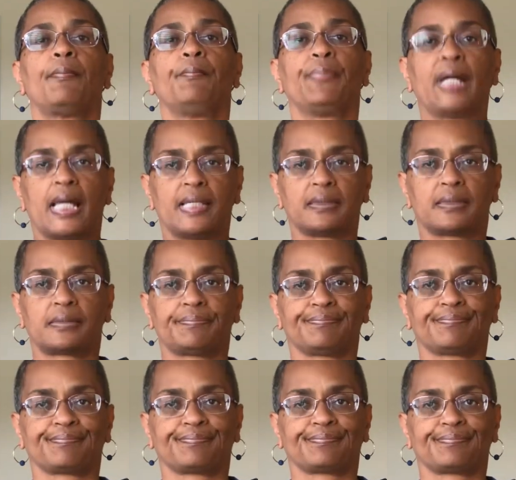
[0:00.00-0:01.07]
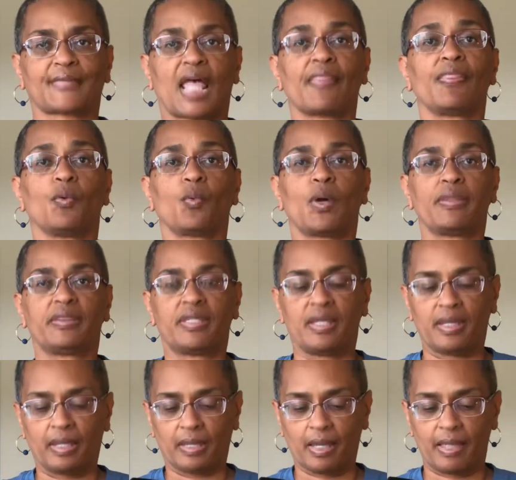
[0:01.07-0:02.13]
But the one
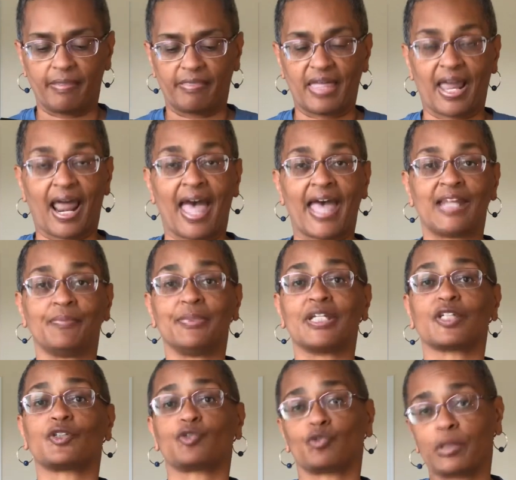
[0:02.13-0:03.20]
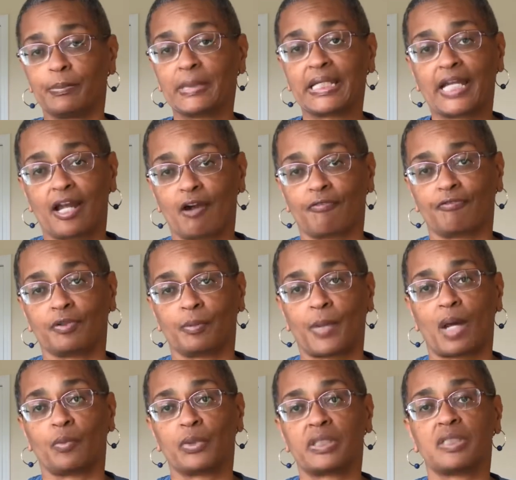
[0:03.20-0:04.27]
thing that I had to be extremely careful
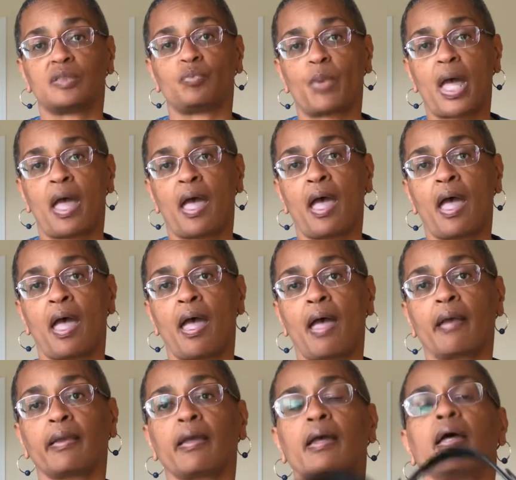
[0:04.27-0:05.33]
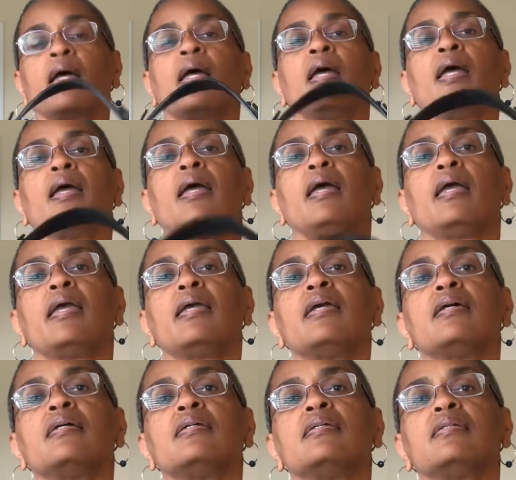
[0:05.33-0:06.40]
about with this bag
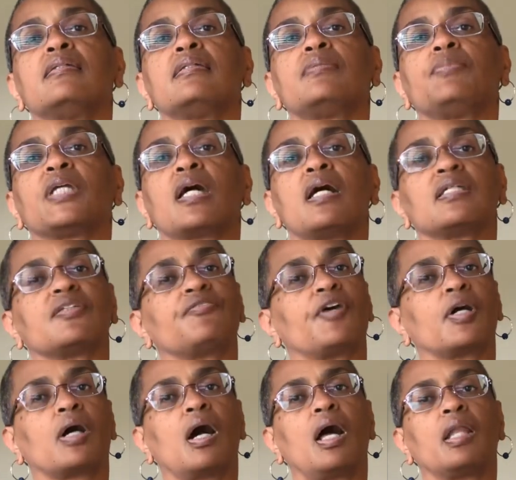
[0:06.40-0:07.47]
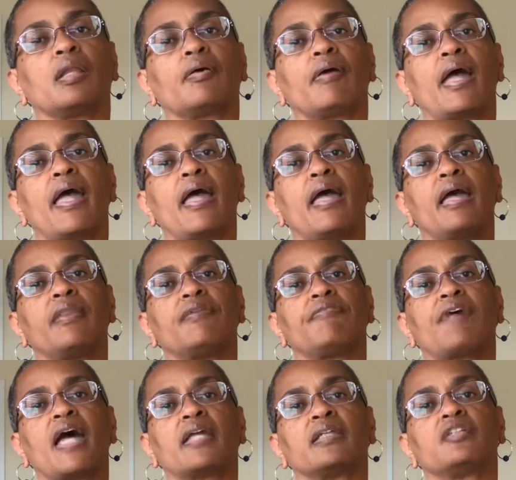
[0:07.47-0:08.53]
is because of her color and the
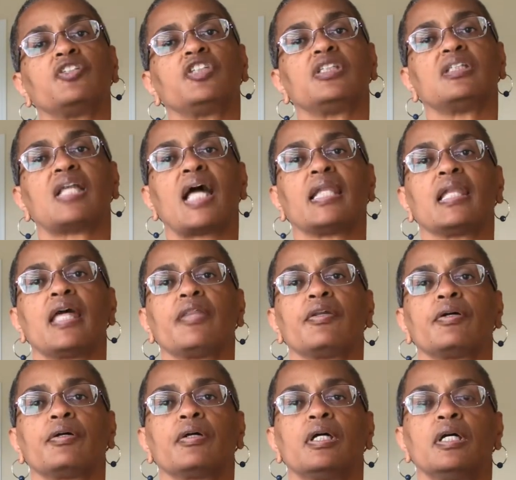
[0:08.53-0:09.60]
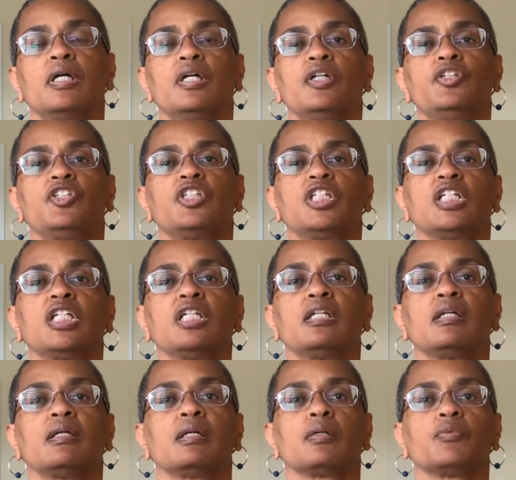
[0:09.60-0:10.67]
fact that she's not leather,
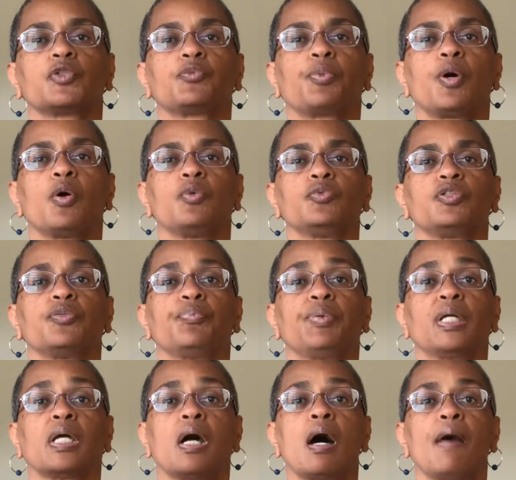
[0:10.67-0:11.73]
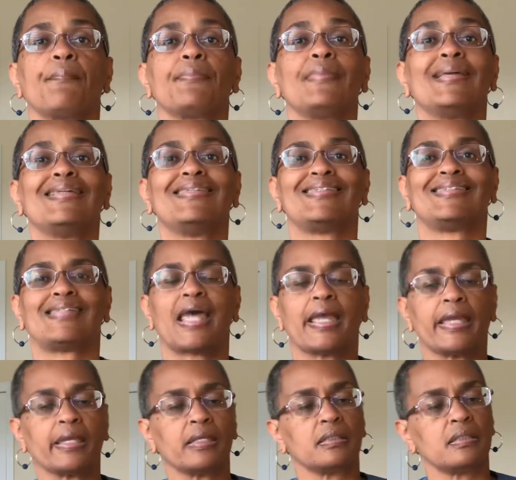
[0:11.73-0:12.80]
she was prone to pick up
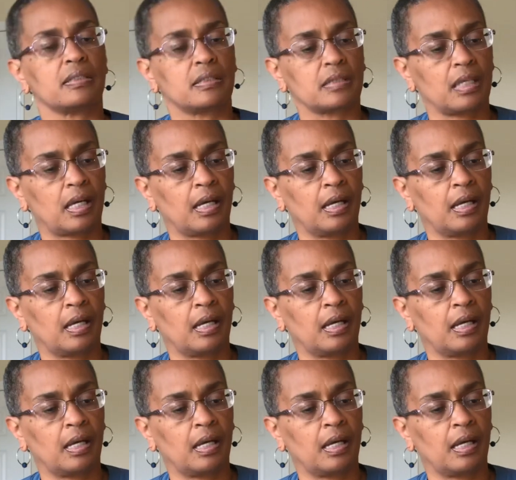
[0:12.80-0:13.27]
stains.